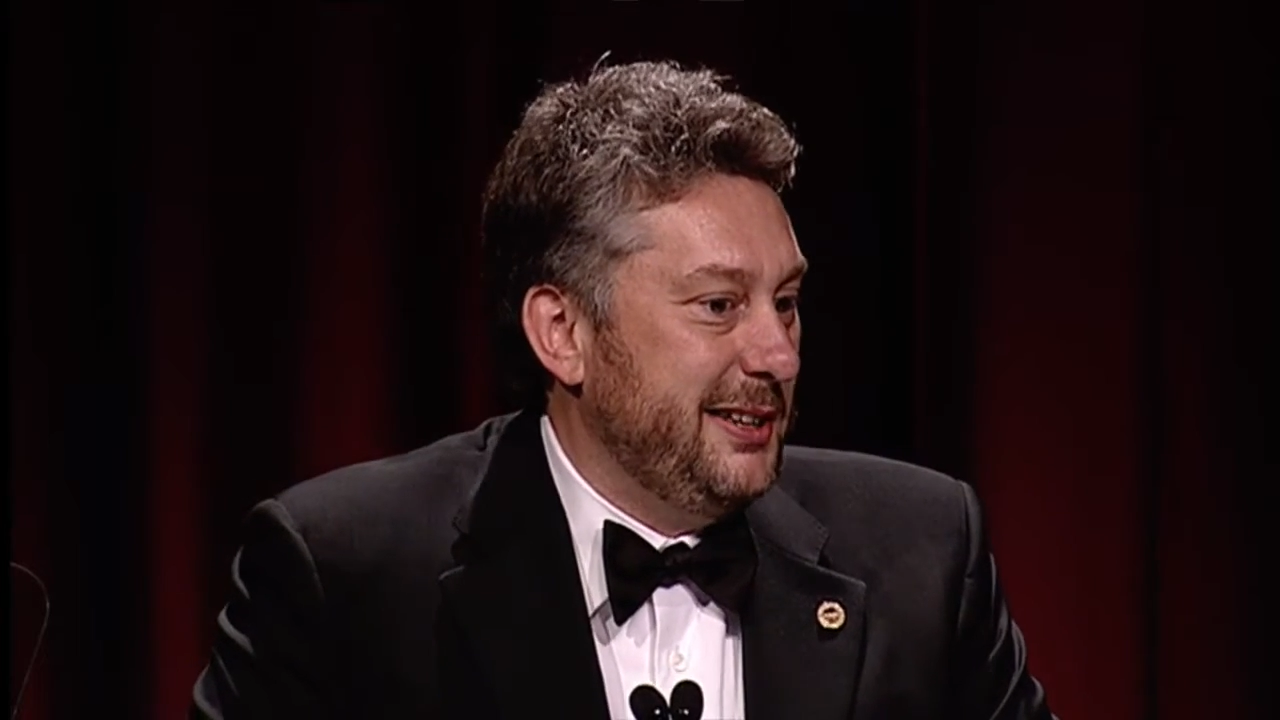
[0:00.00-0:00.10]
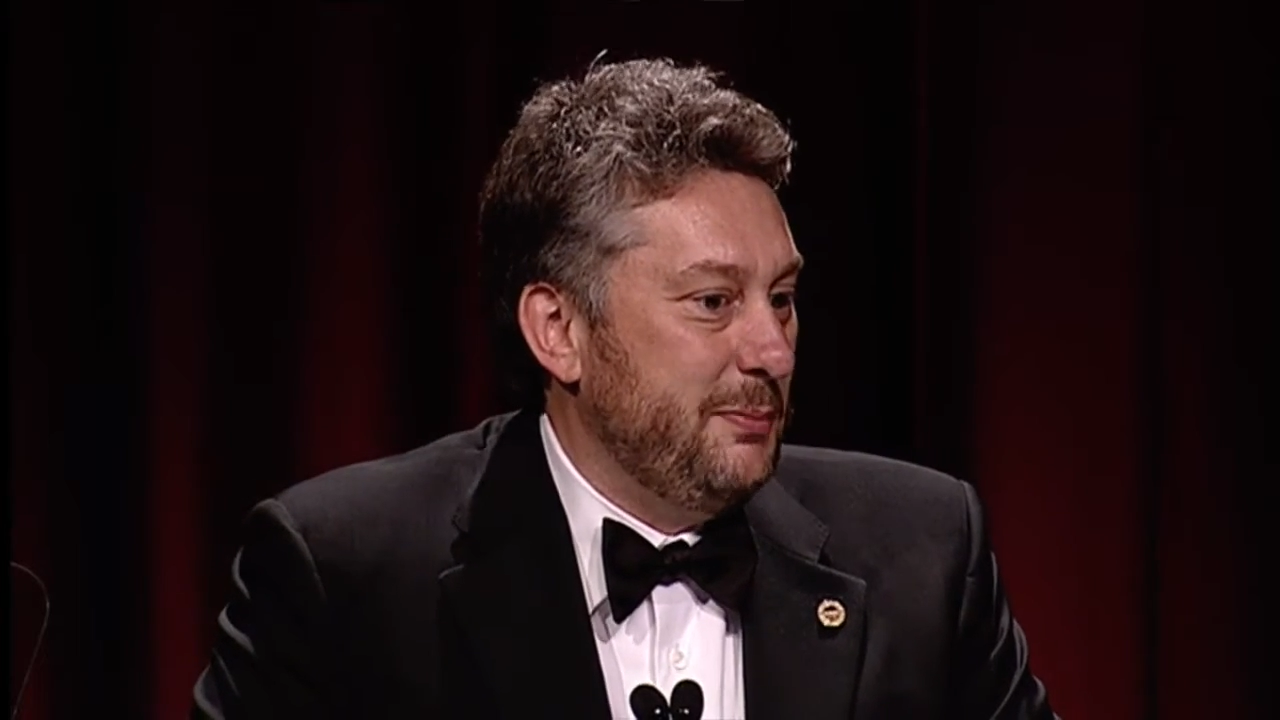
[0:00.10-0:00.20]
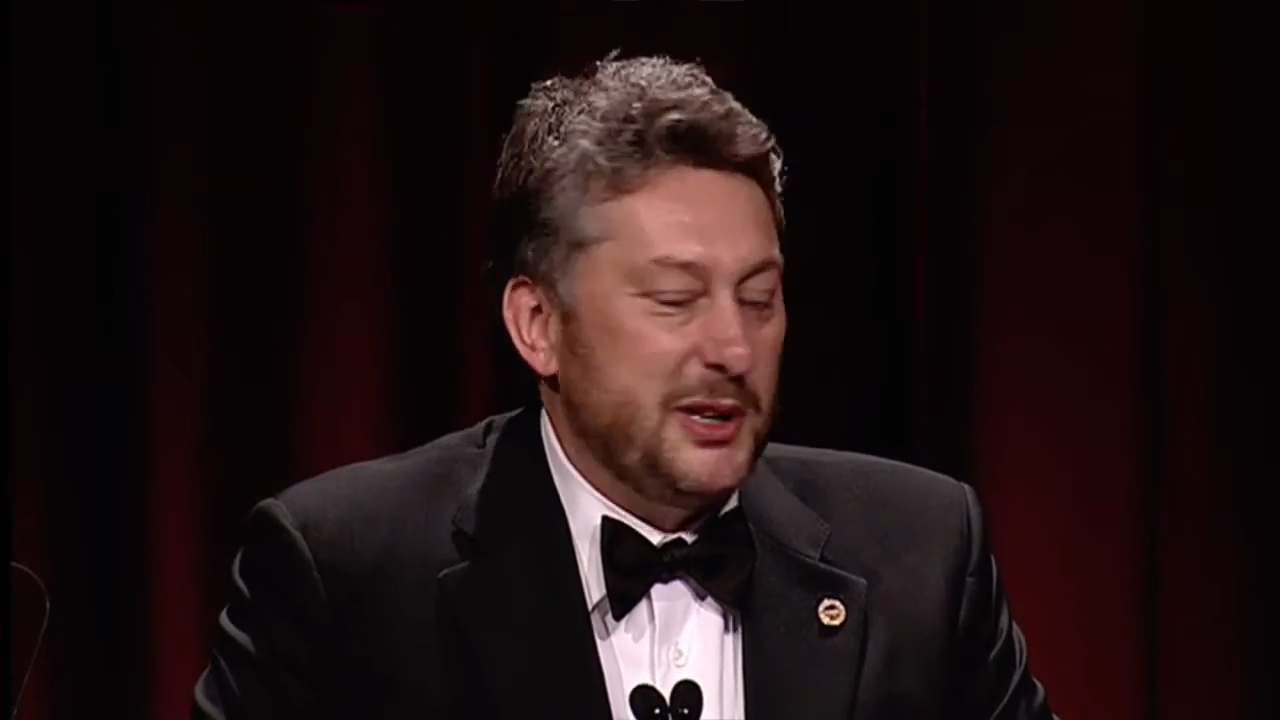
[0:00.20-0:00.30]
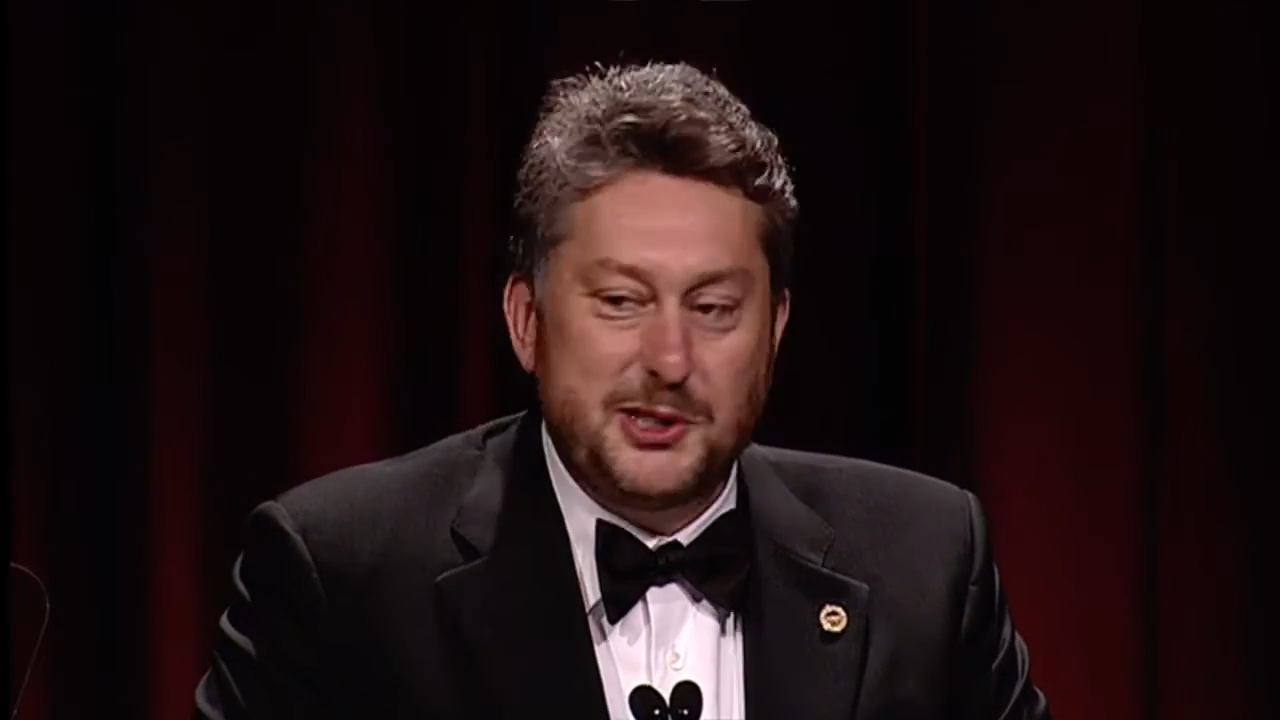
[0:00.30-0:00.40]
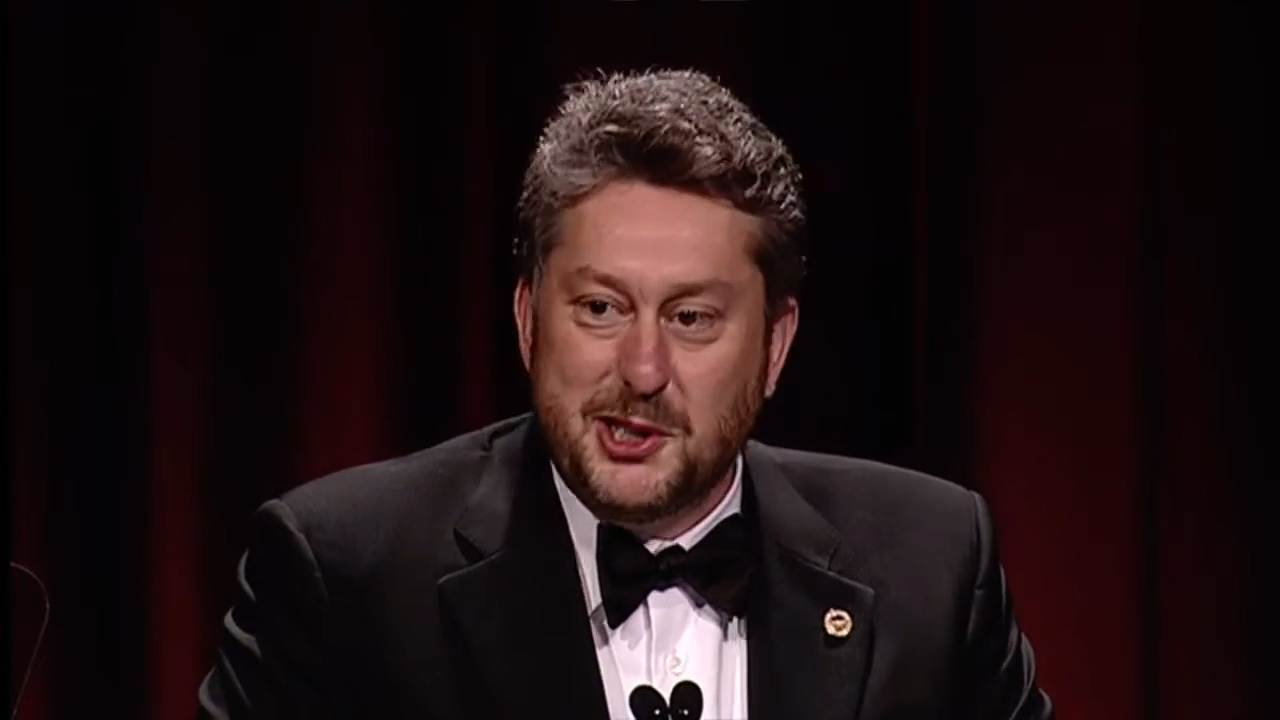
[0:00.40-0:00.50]

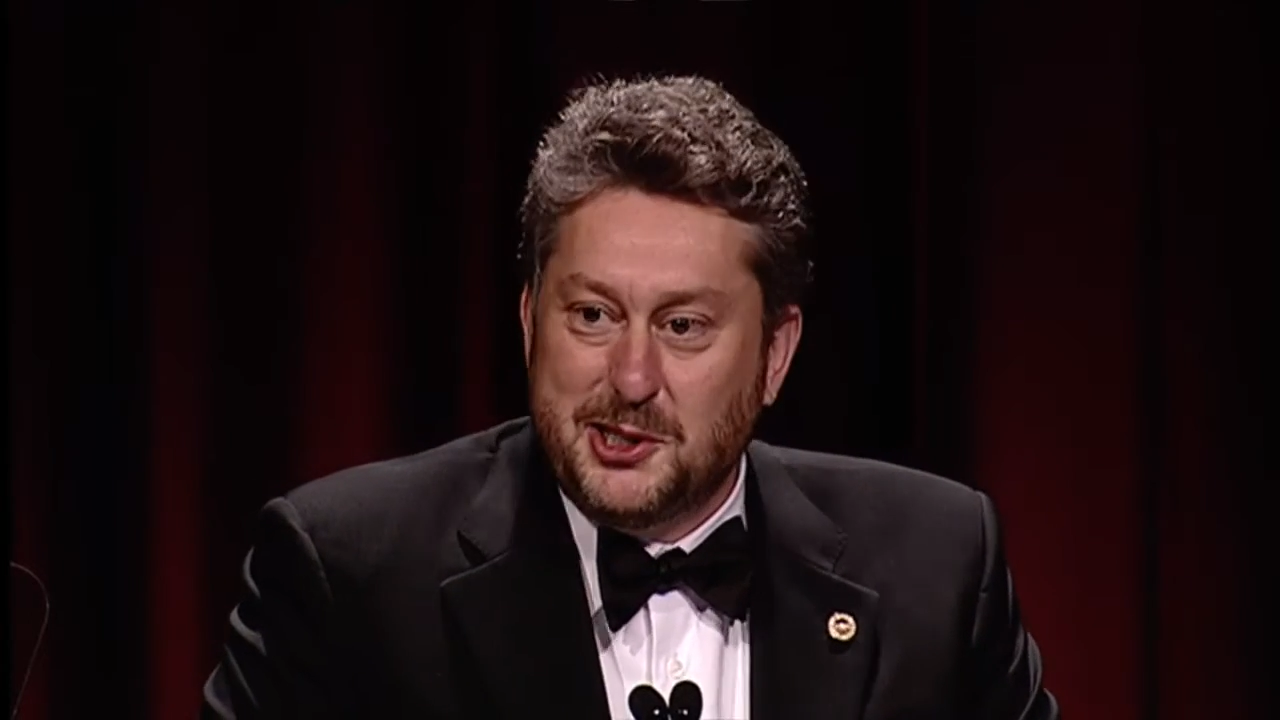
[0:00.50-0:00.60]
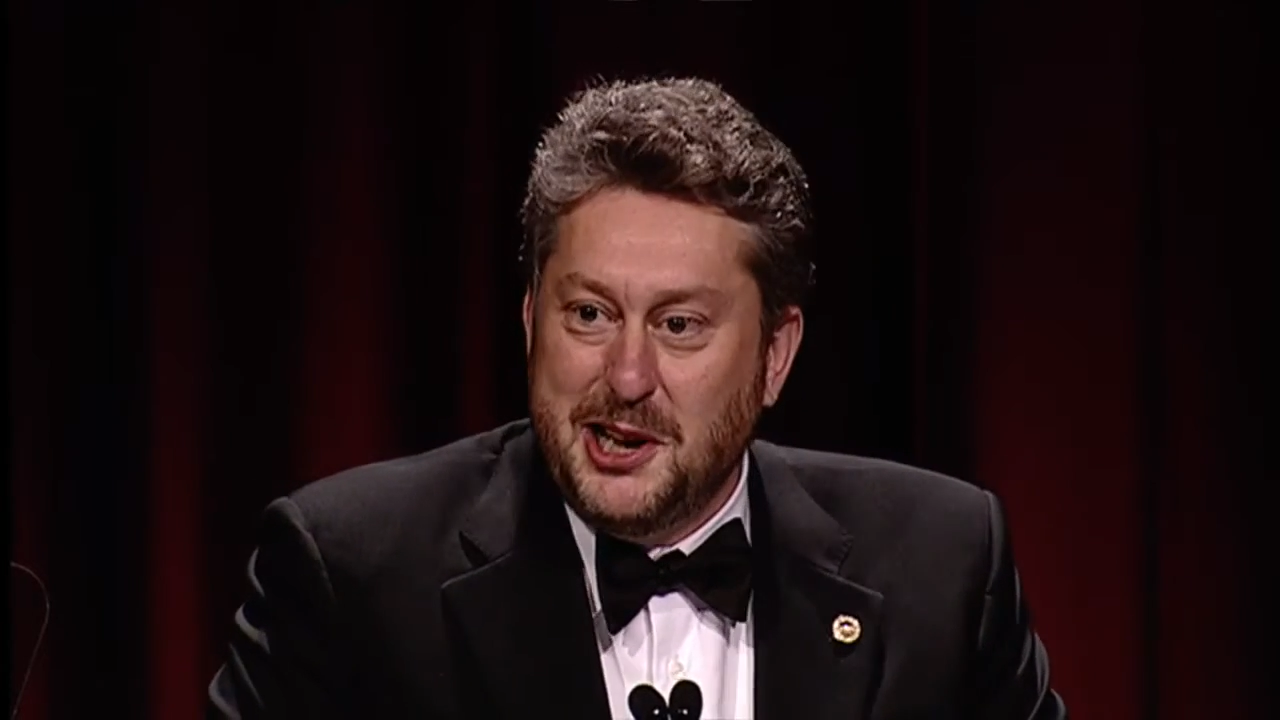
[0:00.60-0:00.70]
It's just